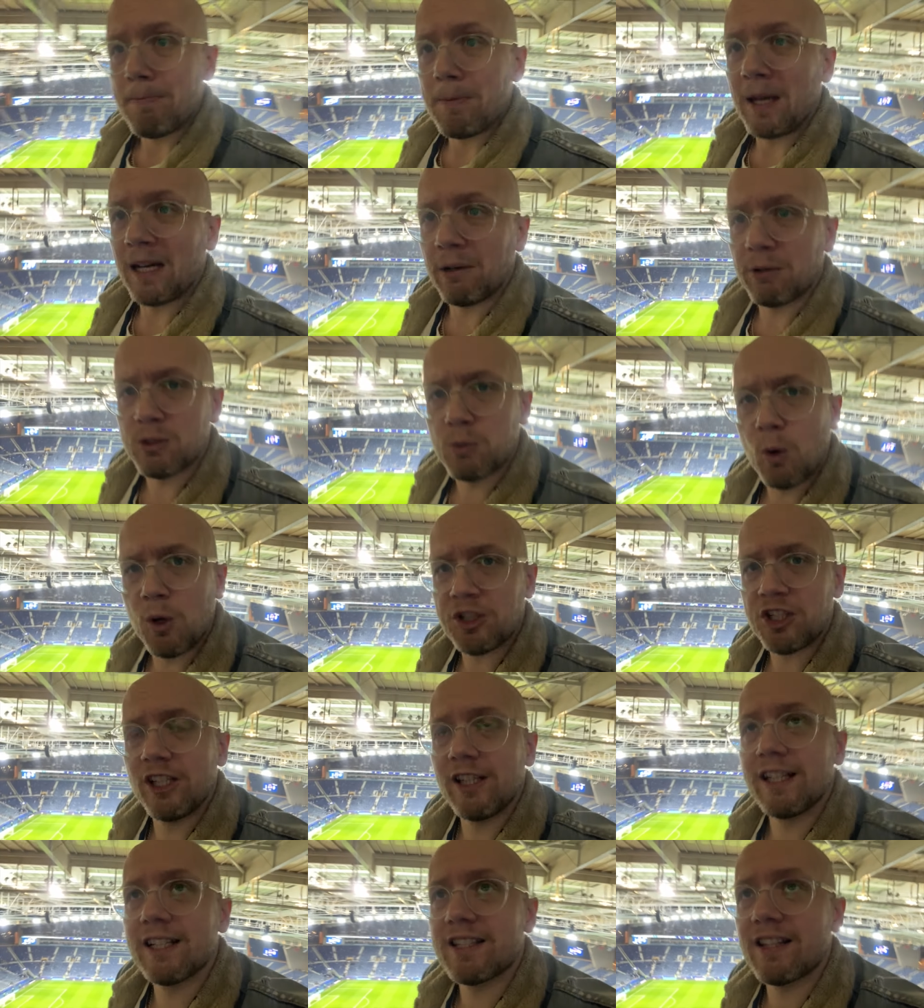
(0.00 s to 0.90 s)
And I was
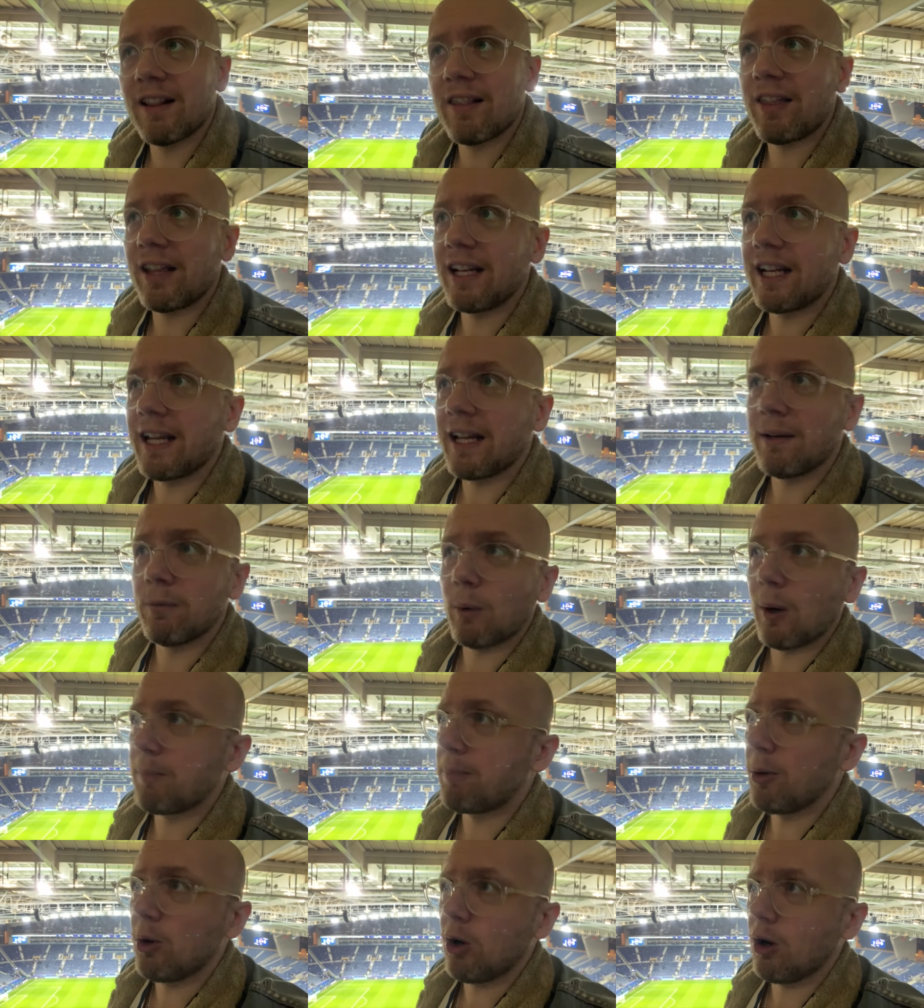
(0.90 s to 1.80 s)
watching this and thinking,
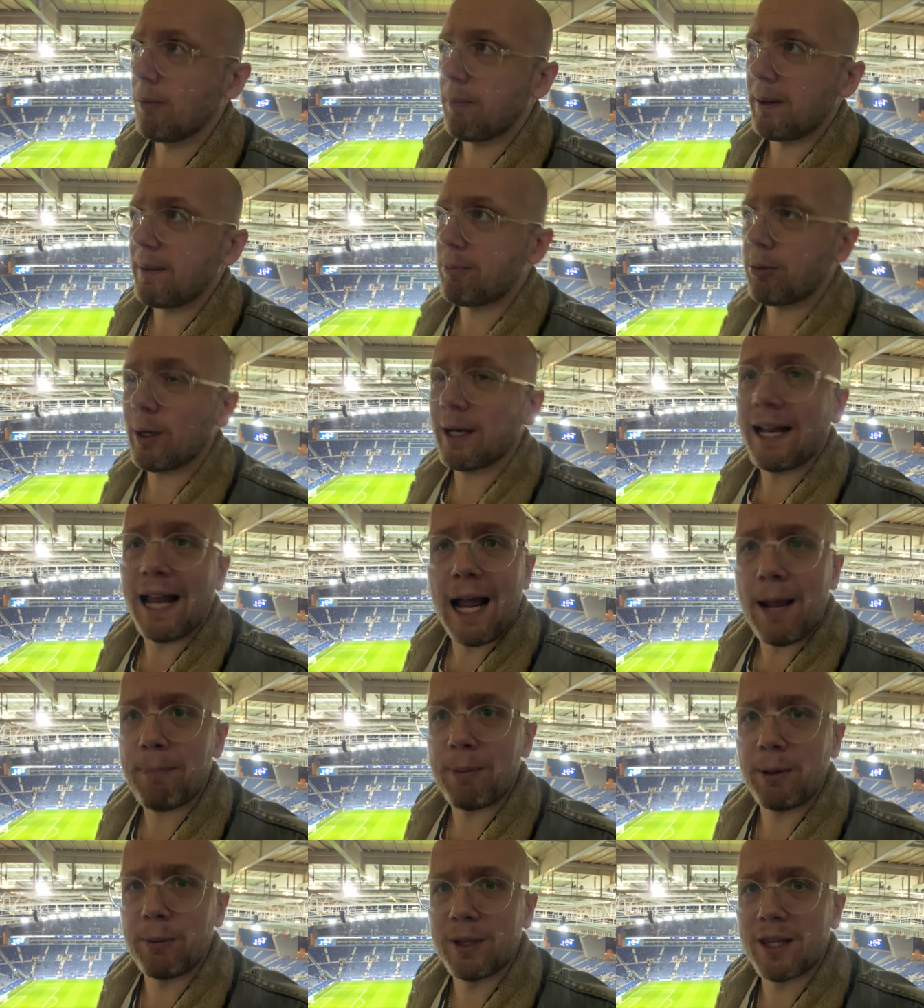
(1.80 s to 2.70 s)
well, Porto would be pretty
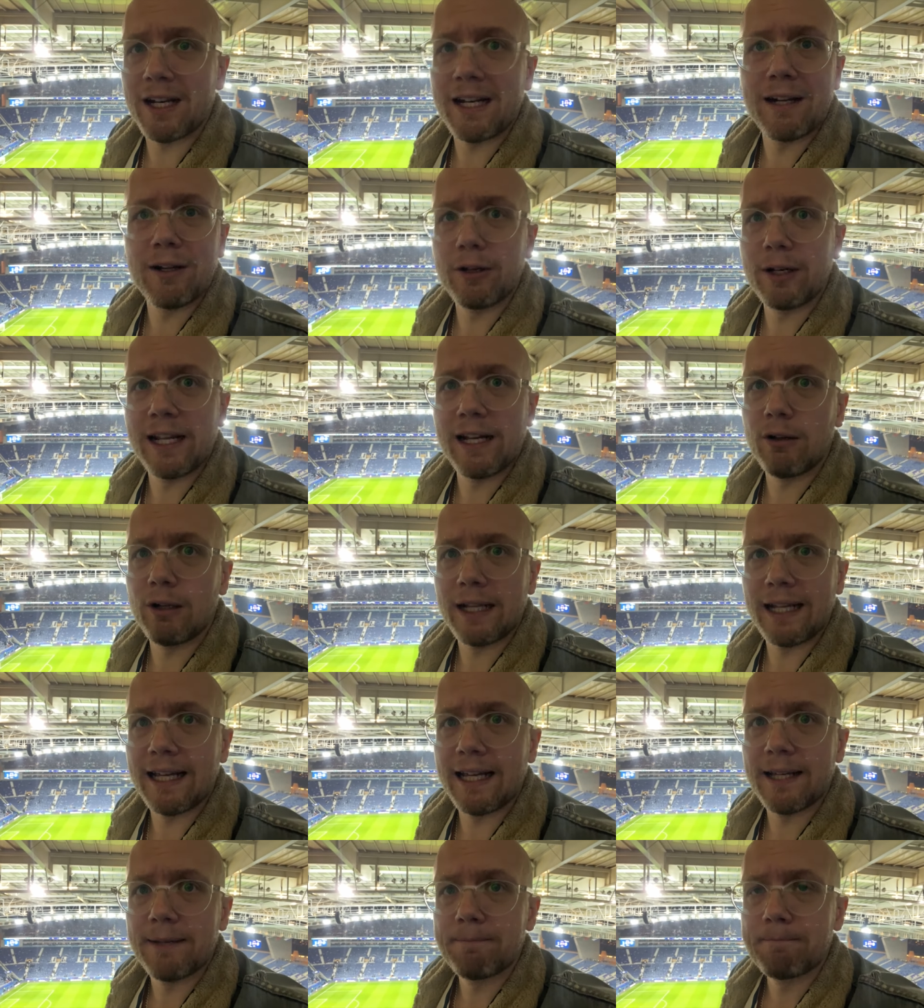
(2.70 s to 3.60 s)
happy with a 0-0
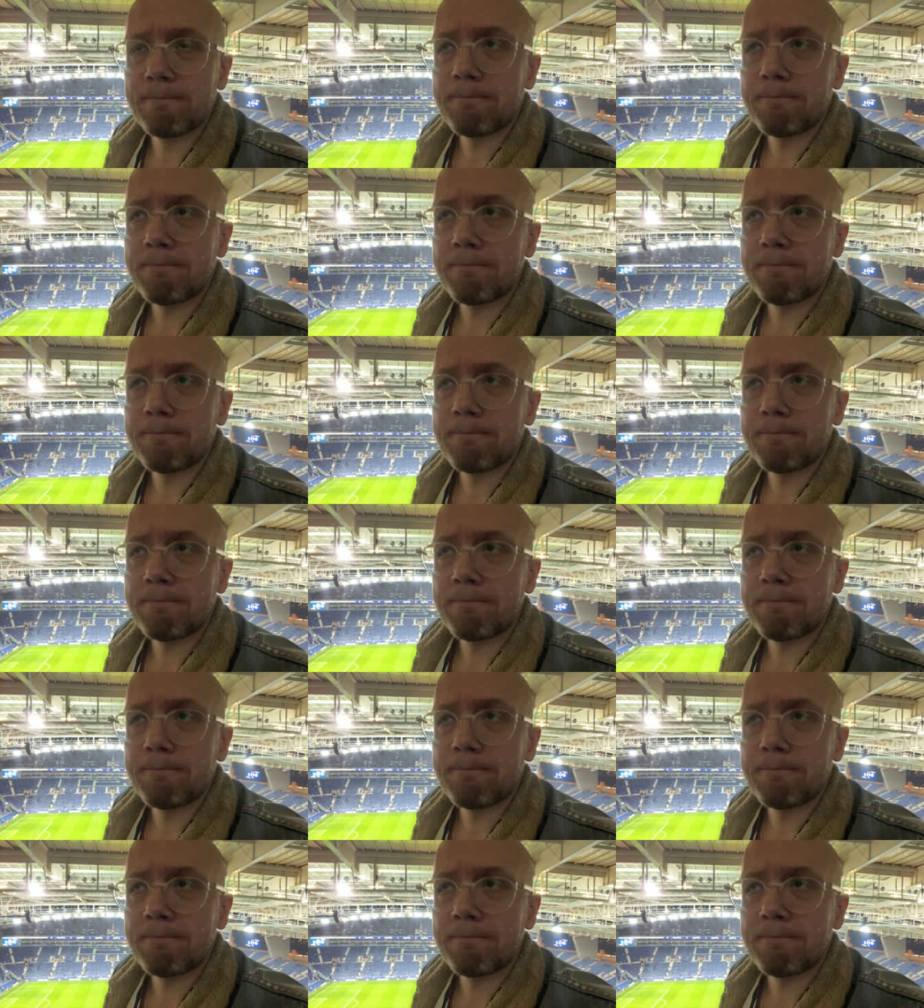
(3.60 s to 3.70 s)
here.